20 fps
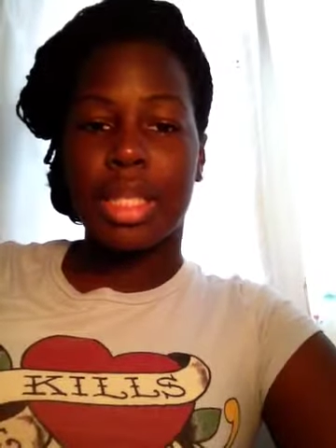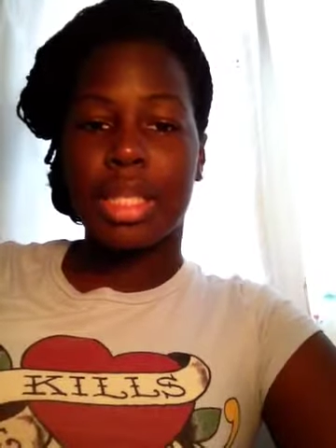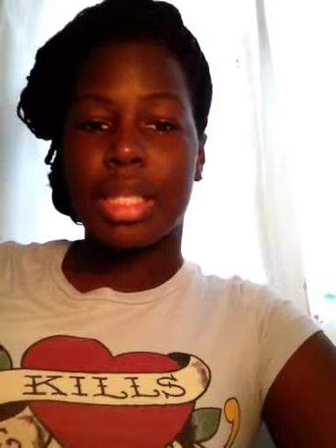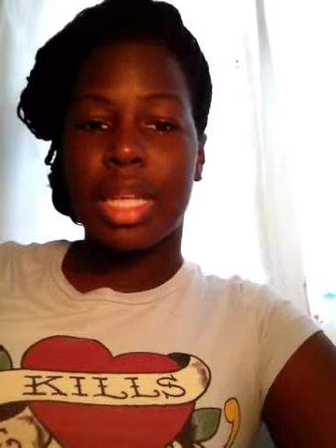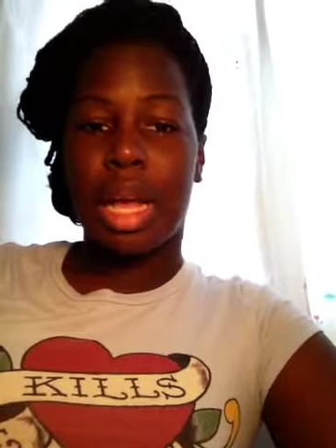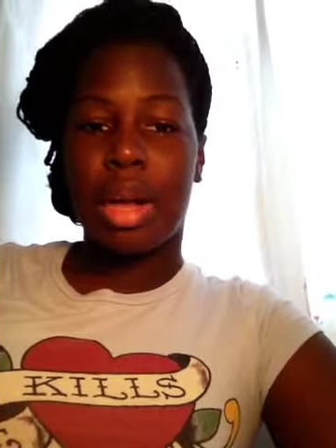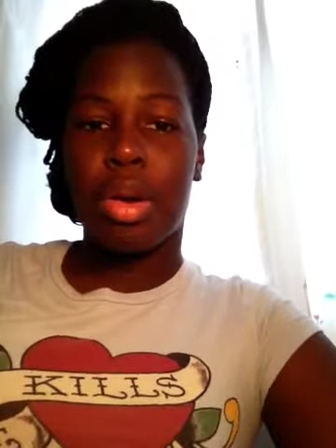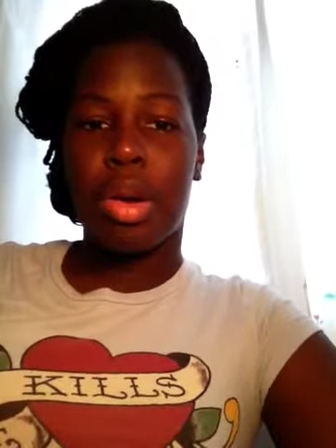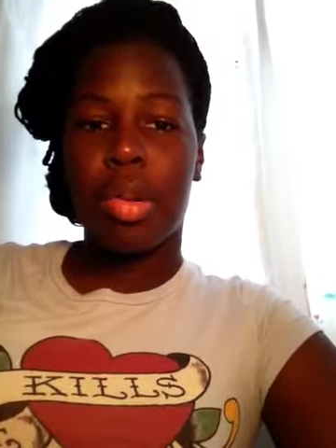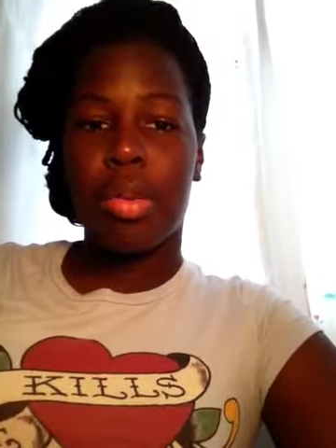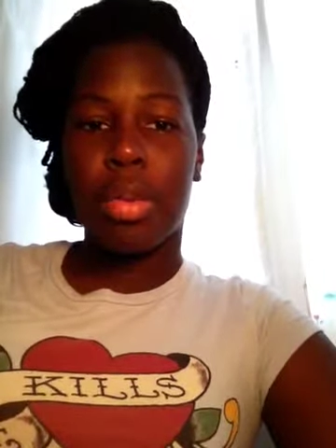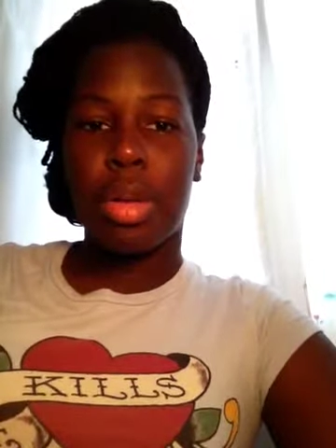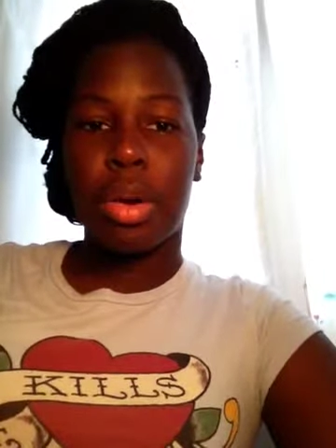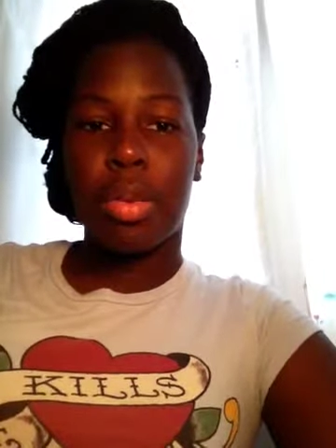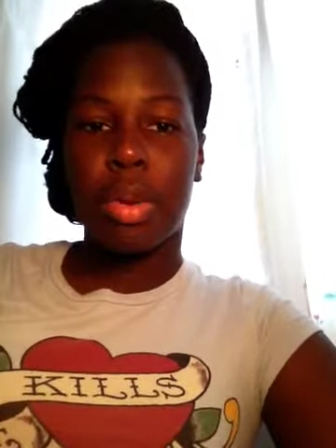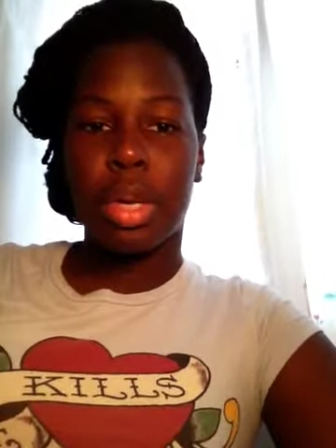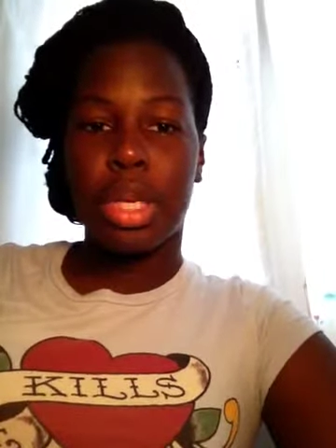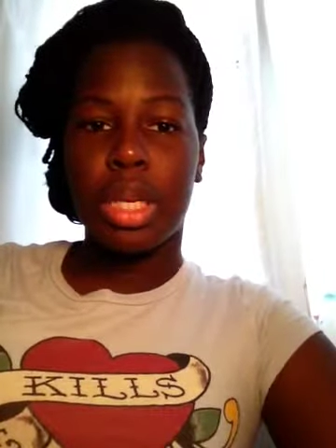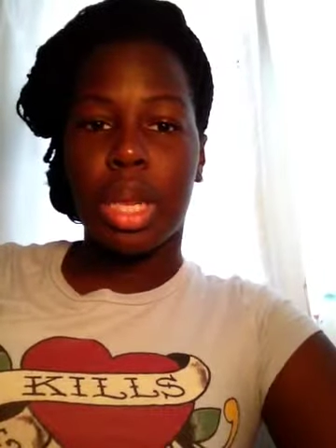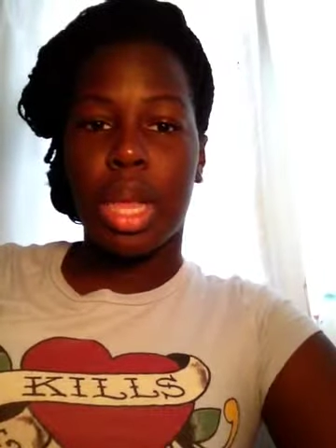It's not going to be
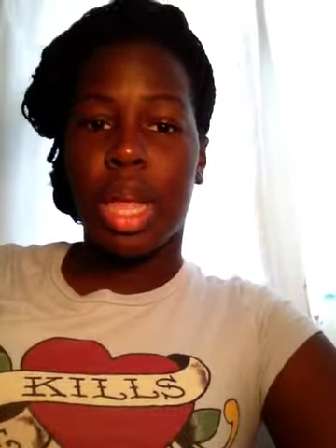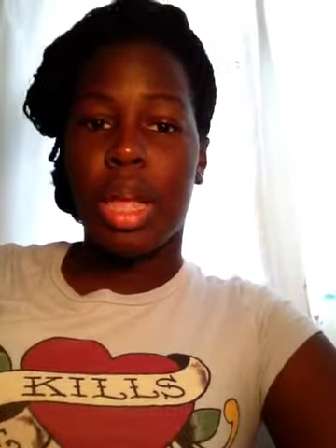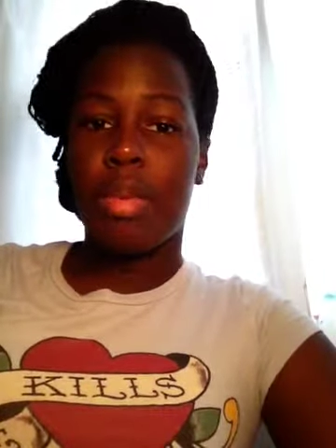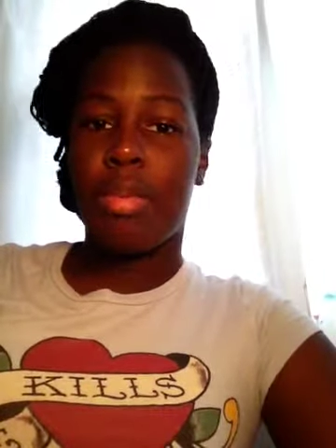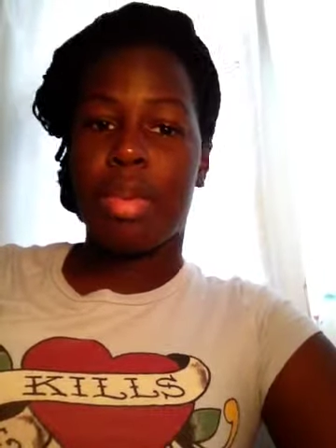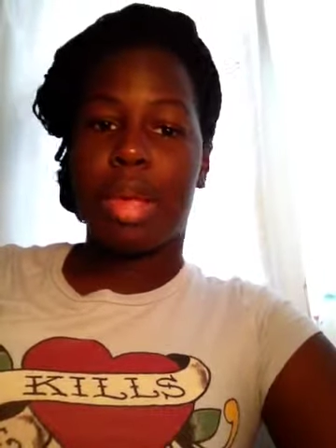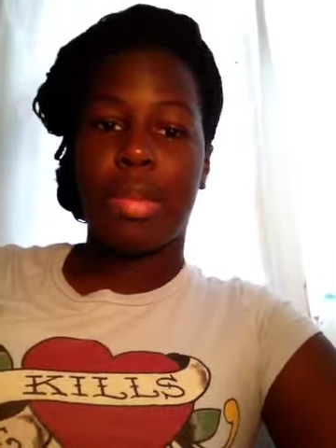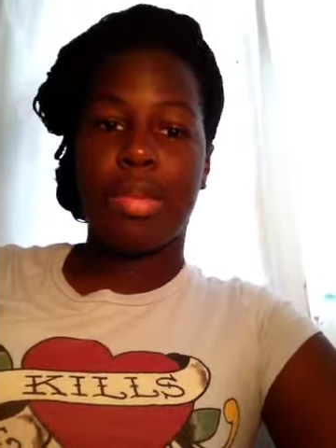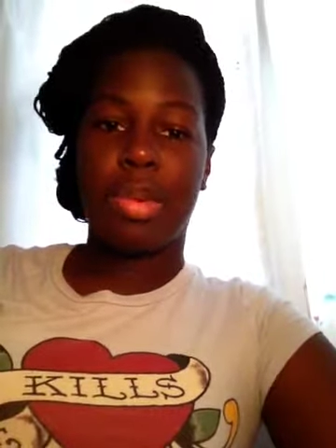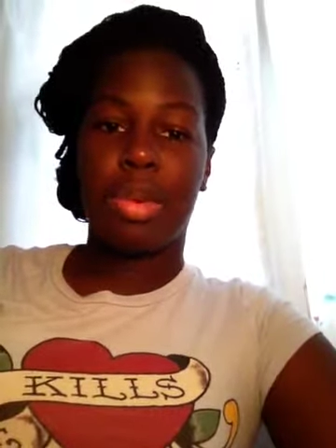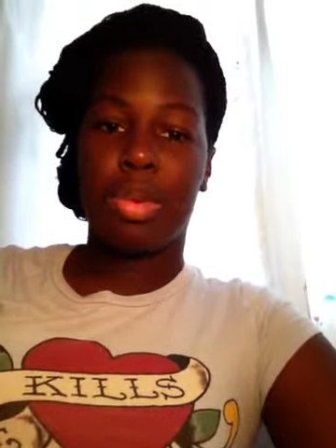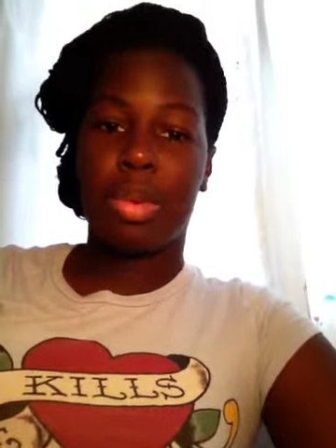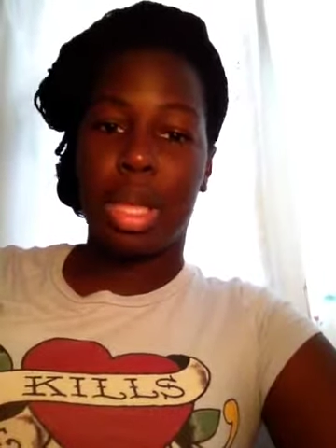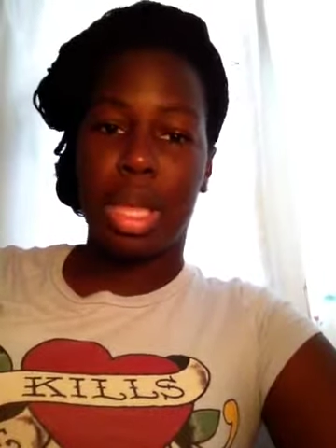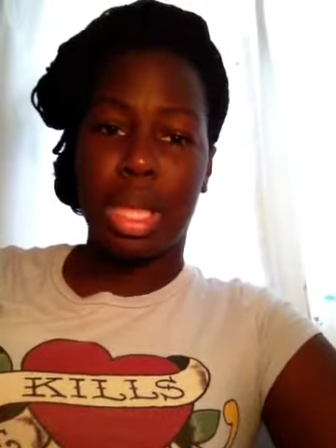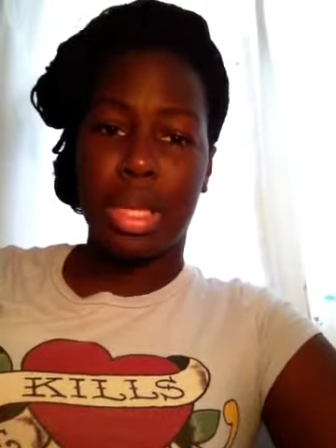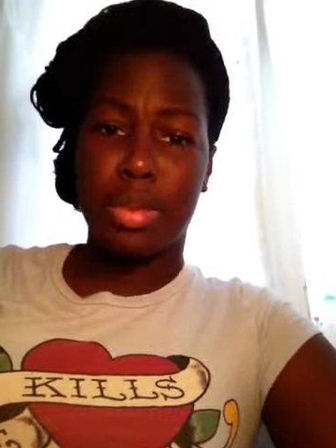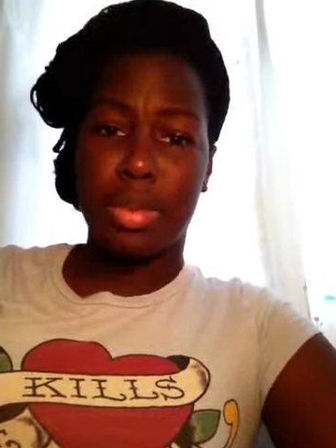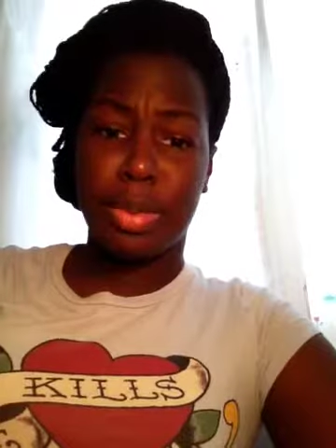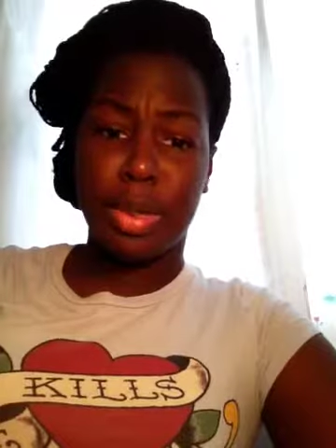in one day. Maybe you
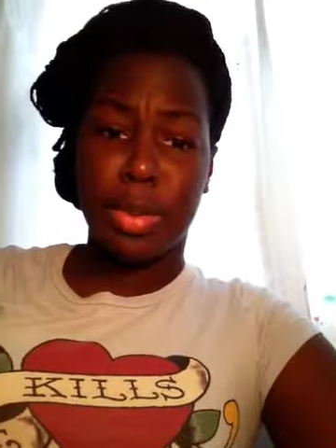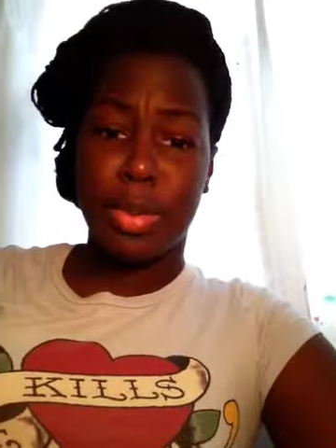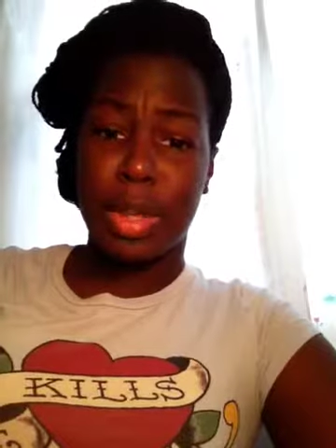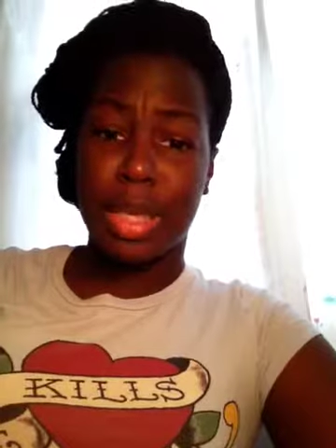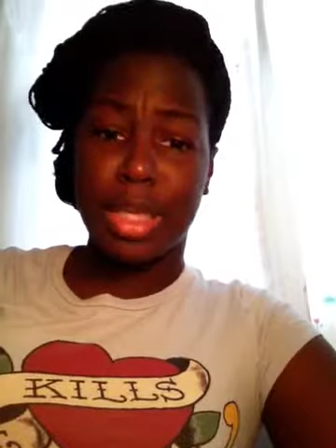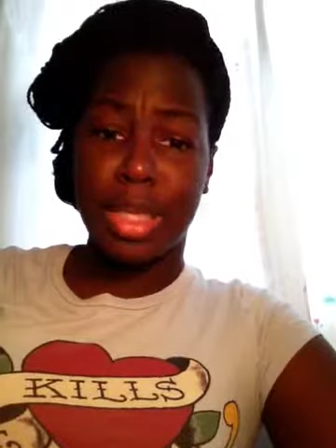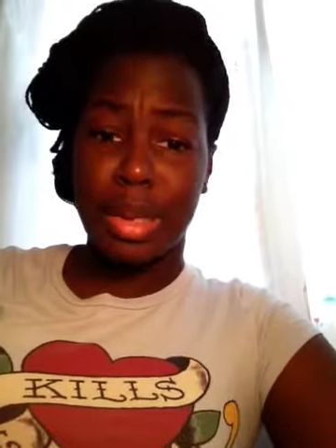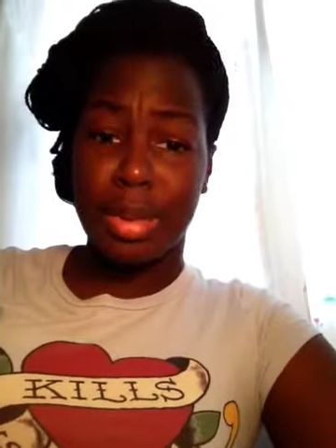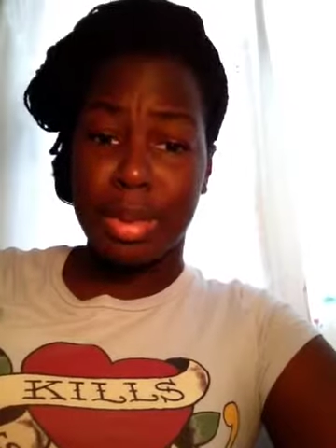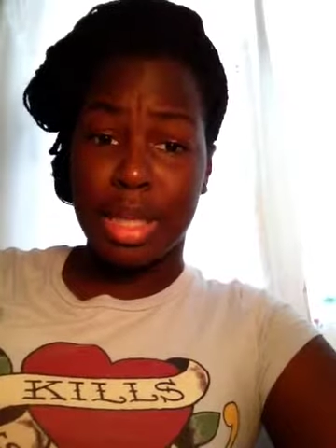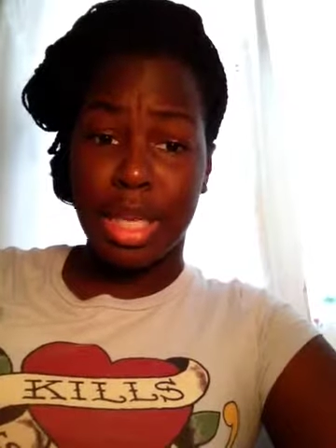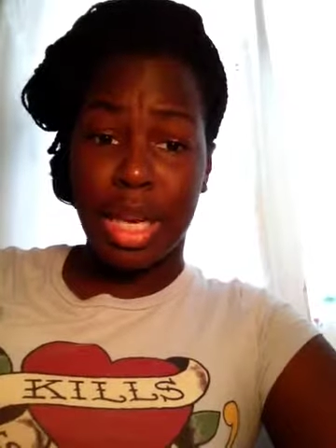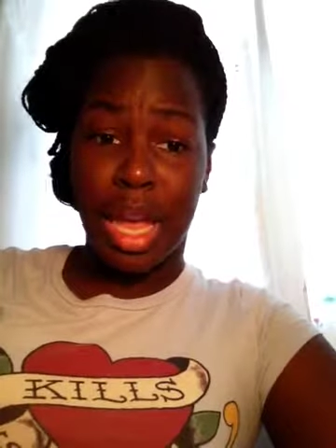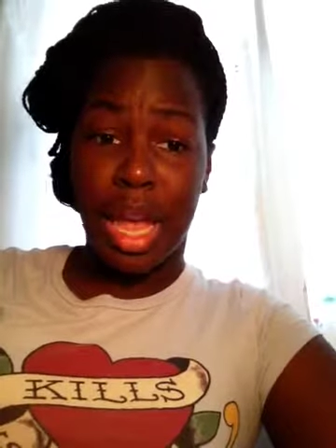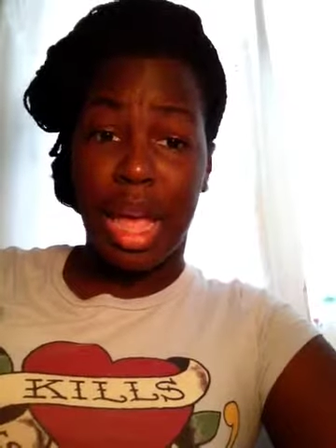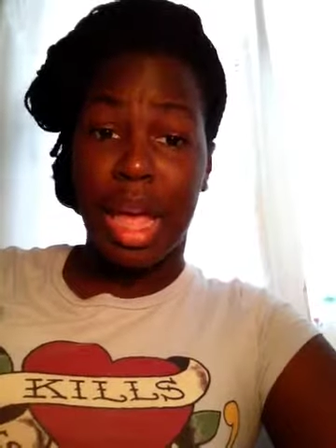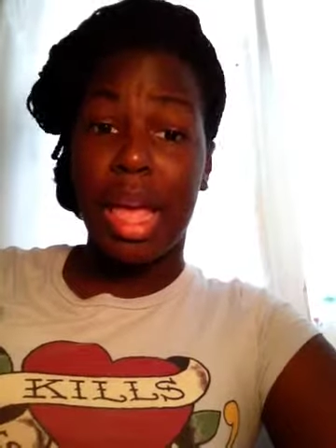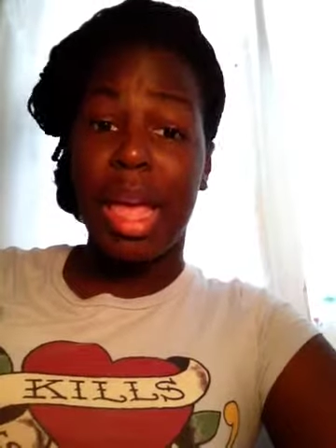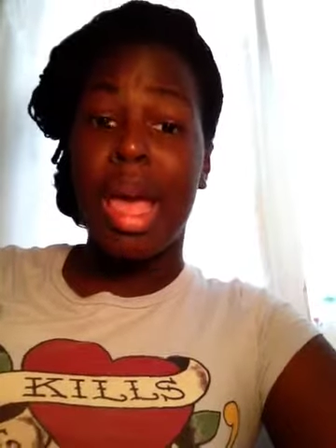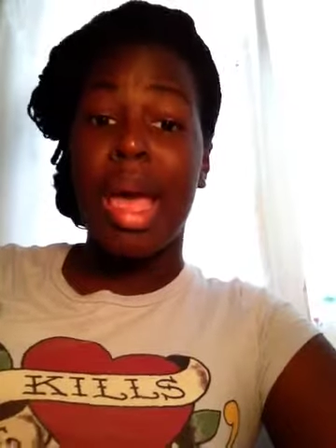can't speak to them
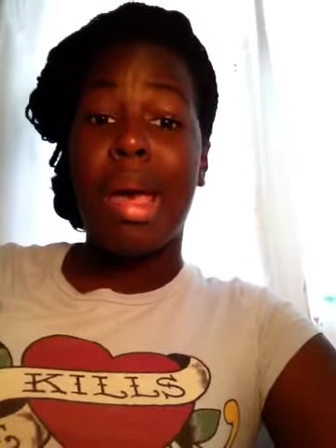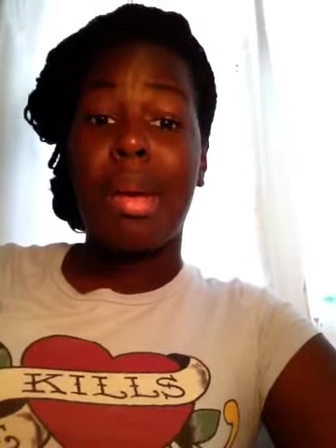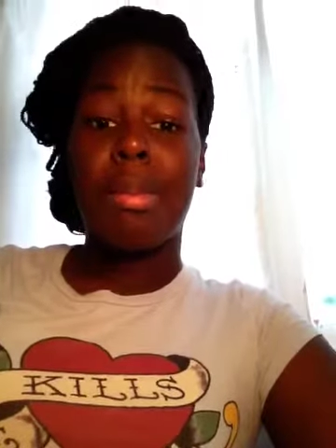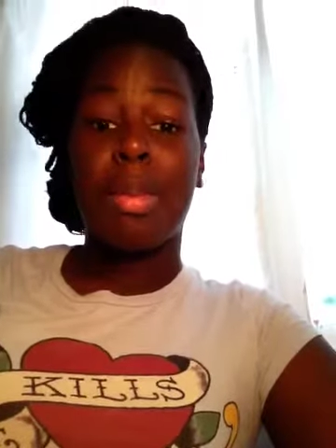today,